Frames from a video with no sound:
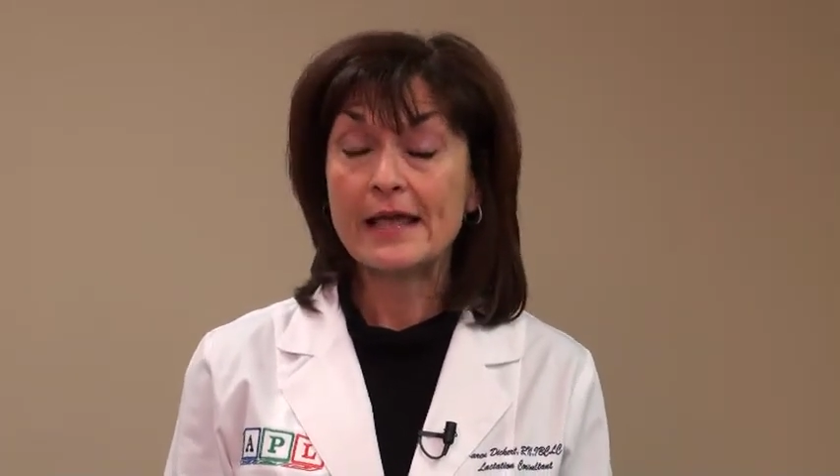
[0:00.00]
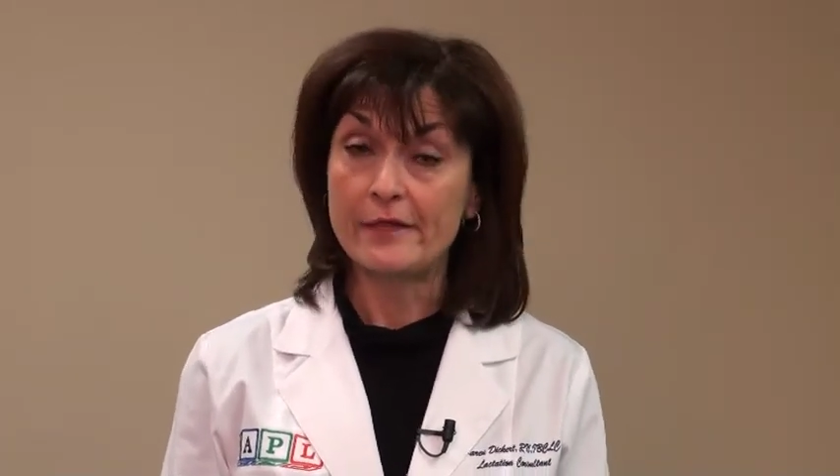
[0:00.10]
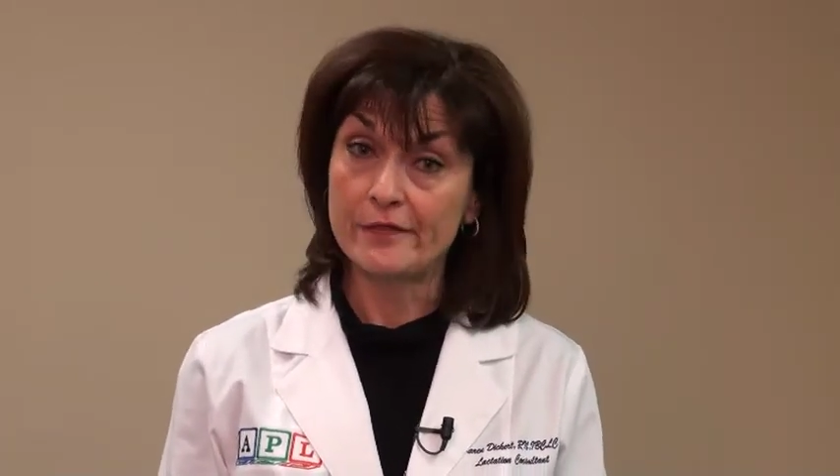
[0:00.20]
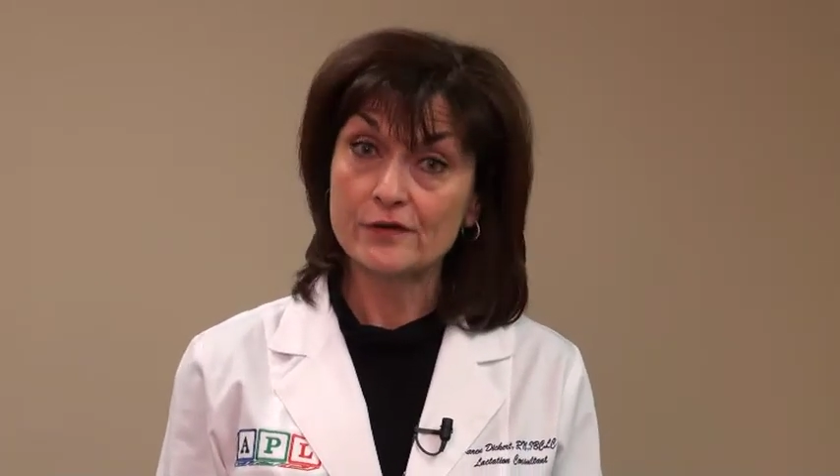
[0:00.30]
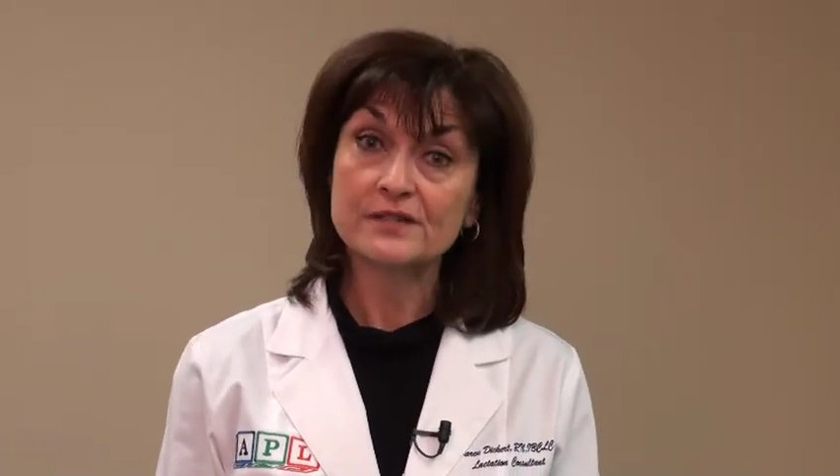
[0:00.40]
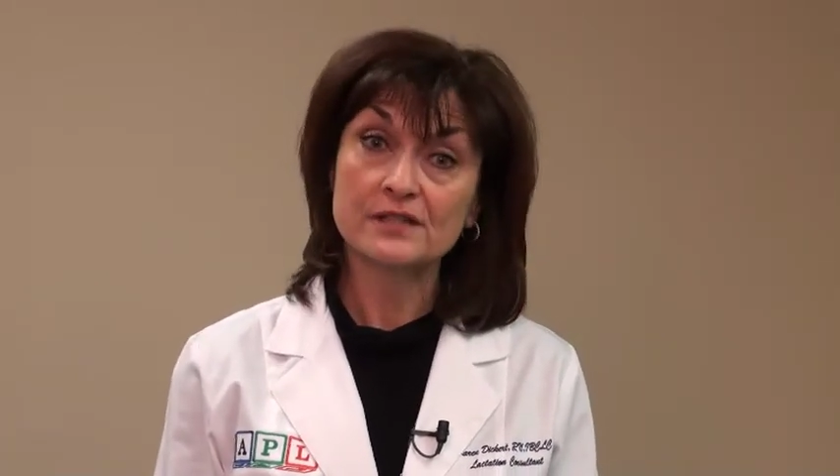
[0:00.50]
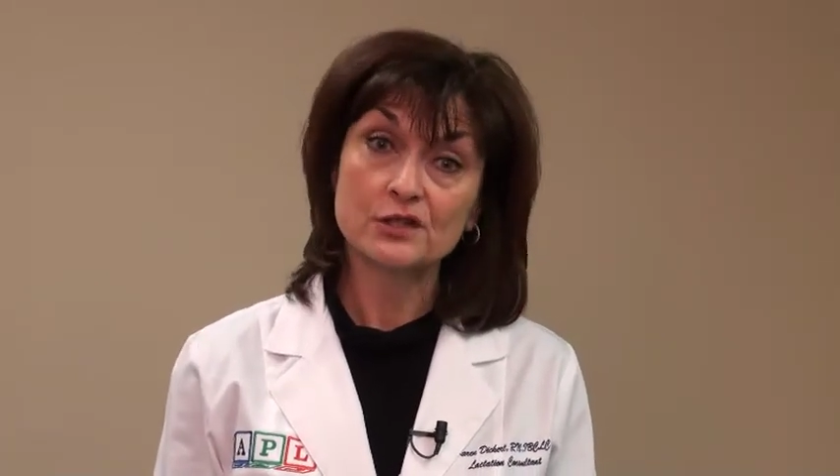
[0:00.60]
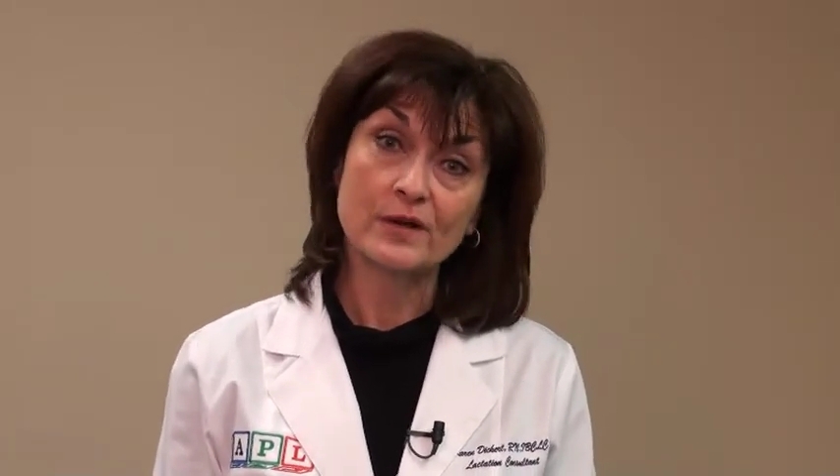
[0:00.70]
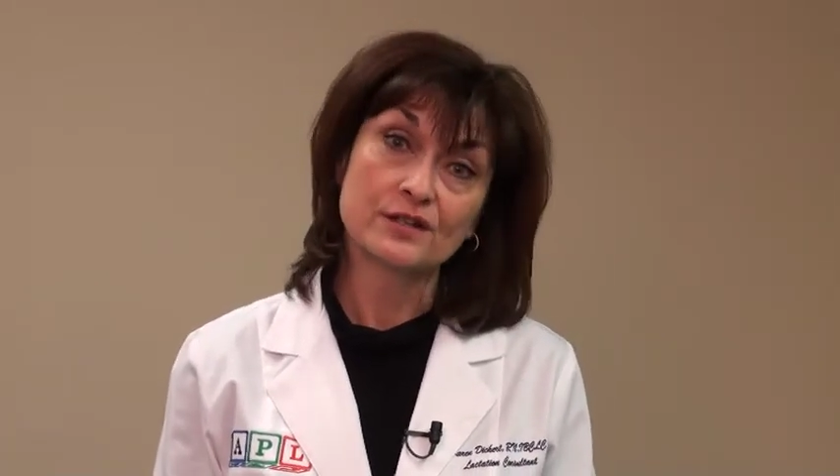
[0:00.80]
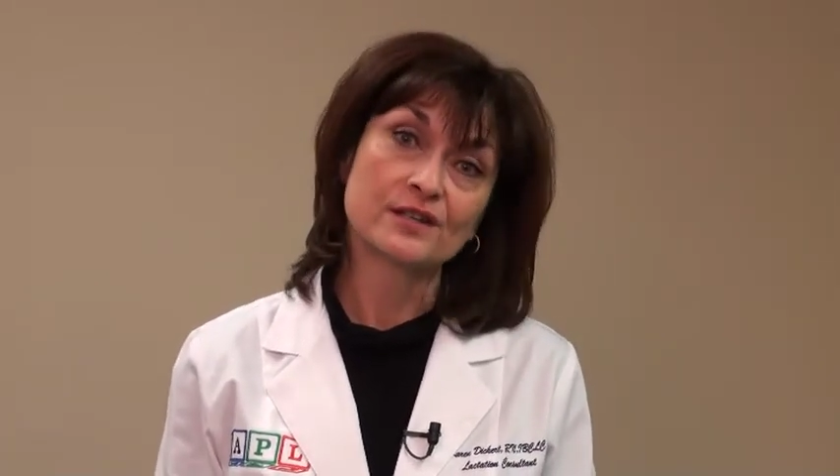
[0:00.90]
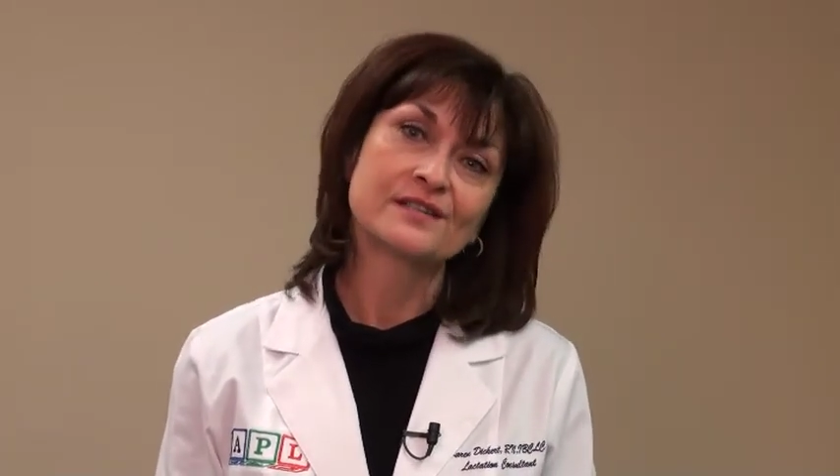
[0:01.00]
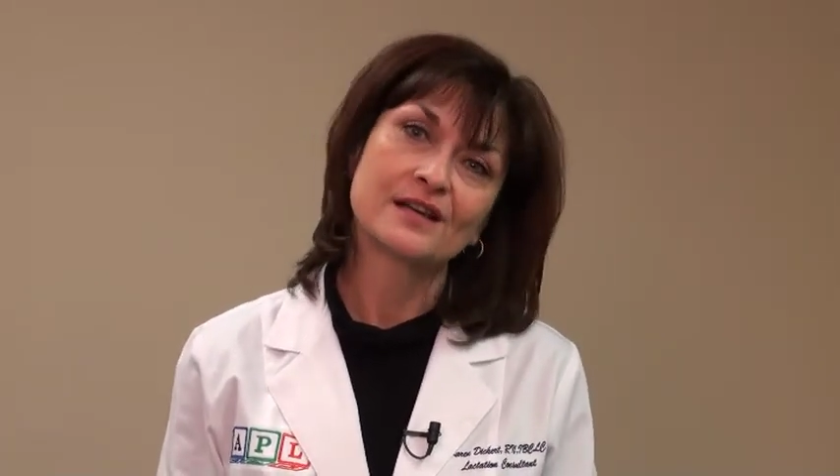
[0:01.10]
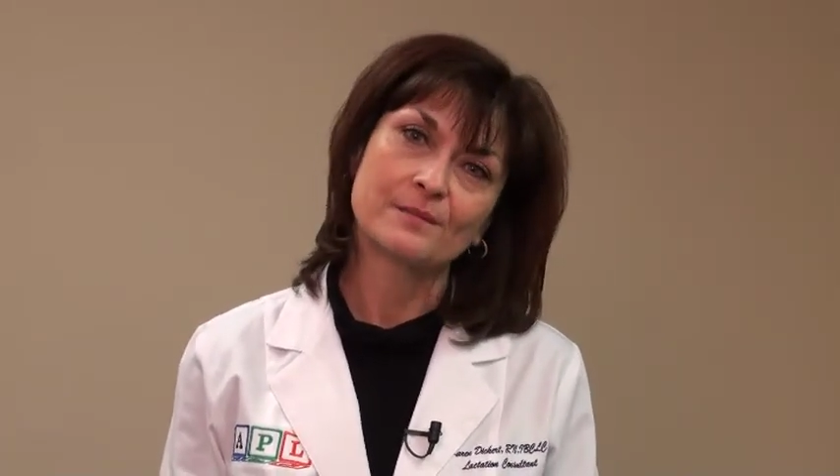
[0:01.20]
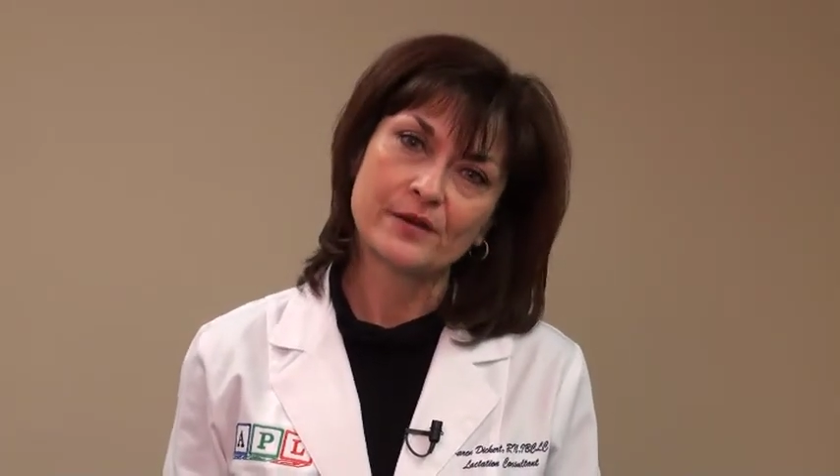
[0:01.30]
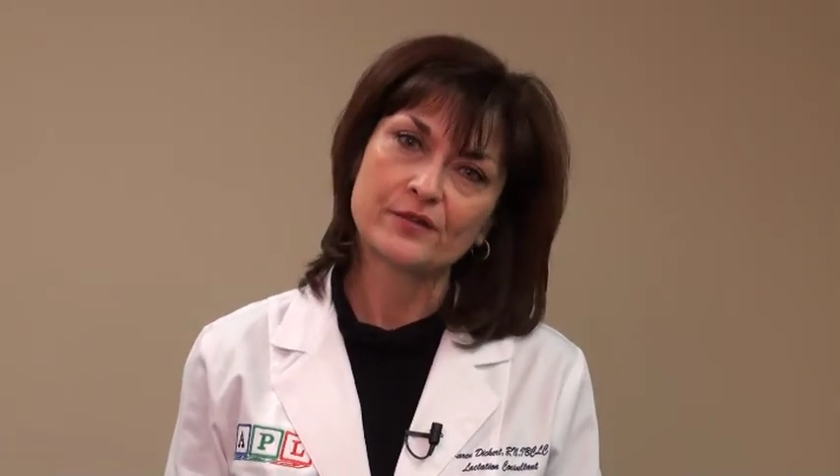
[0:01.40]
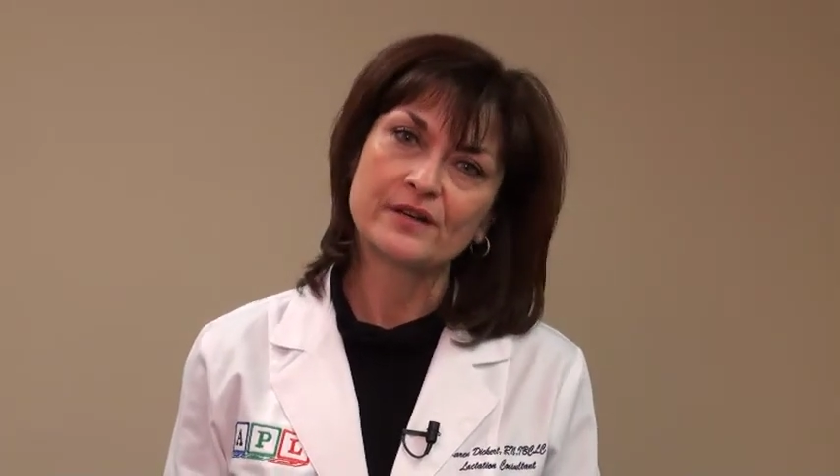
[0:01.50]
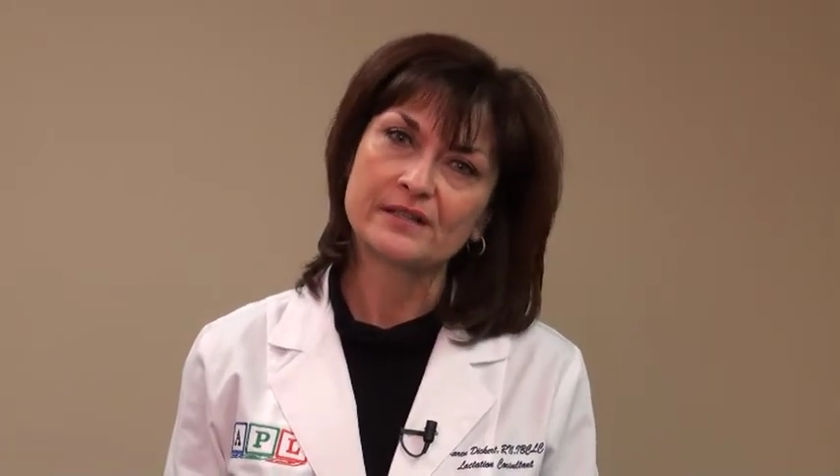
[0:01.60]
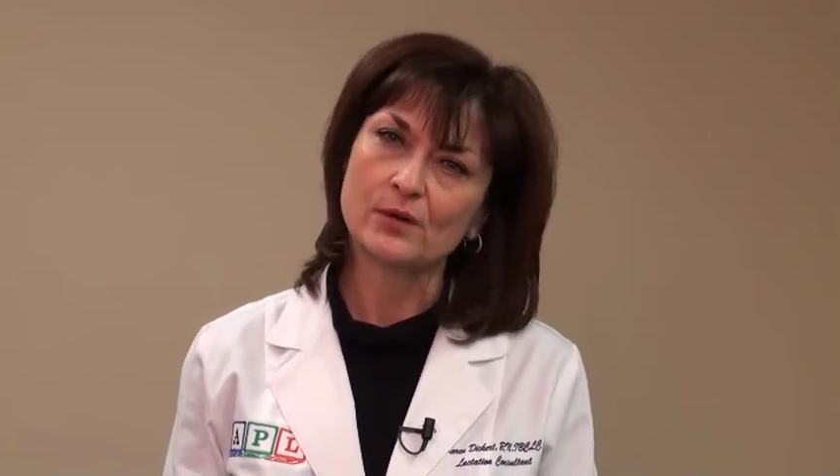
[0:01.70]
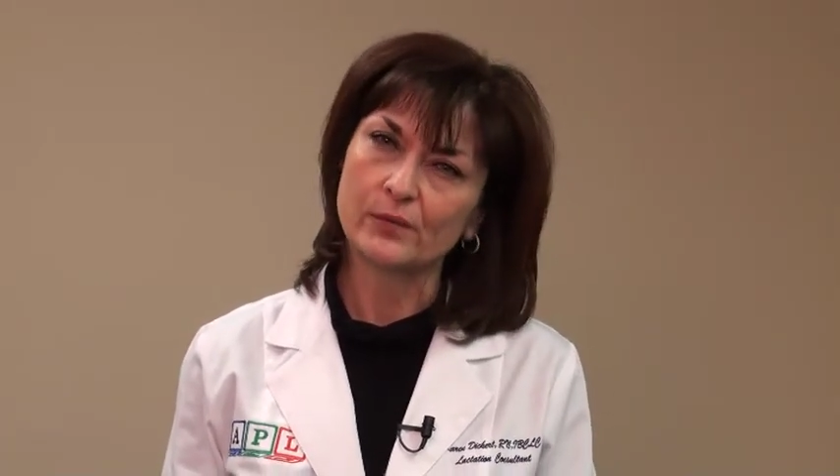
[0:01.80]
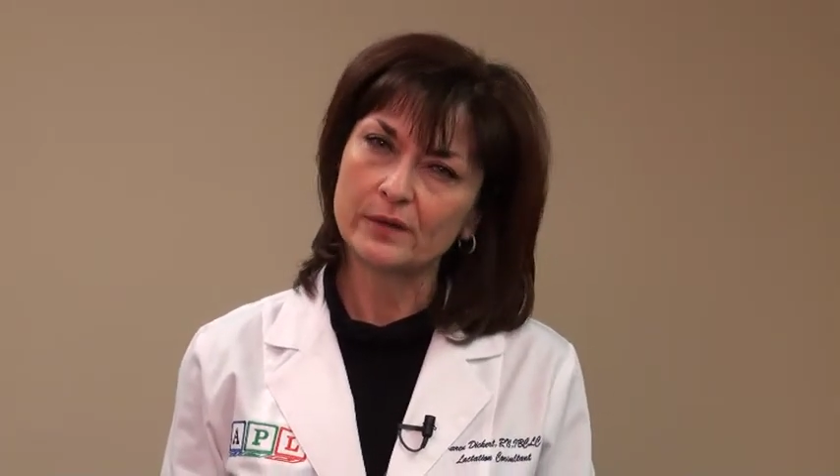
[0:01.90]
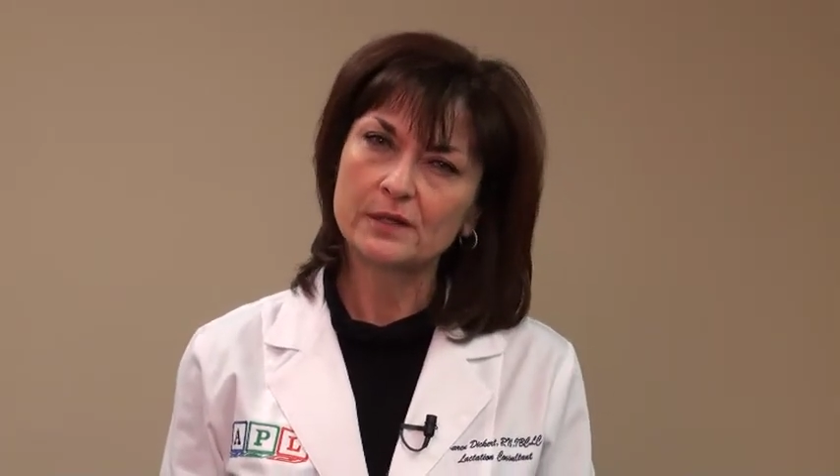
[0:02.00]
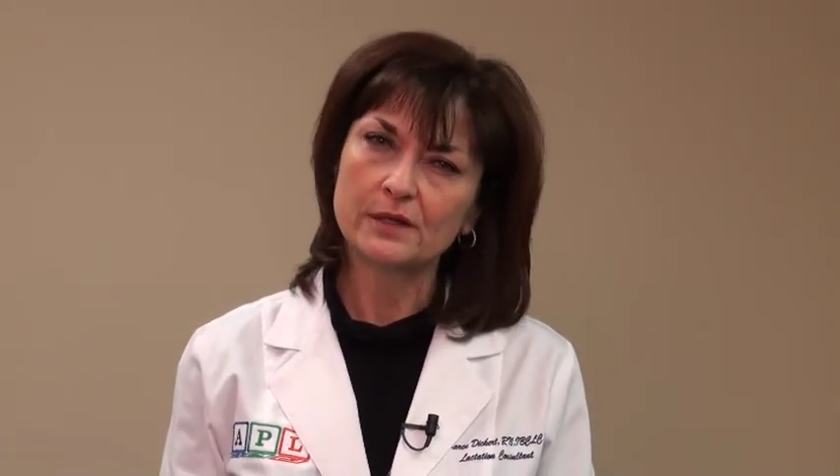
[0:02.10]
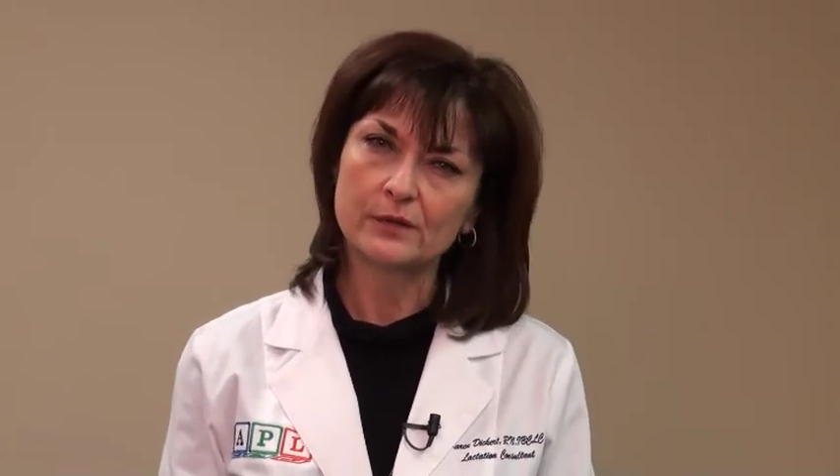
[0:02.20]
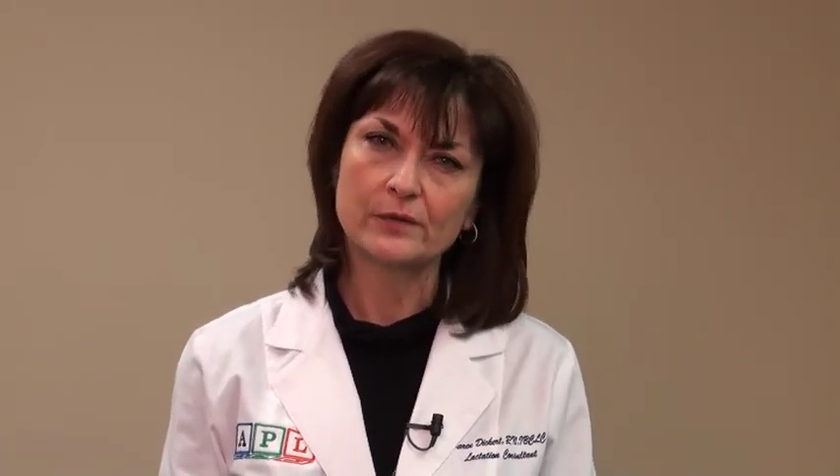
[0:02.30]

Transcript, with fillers: In those situations, a mother needs a really good,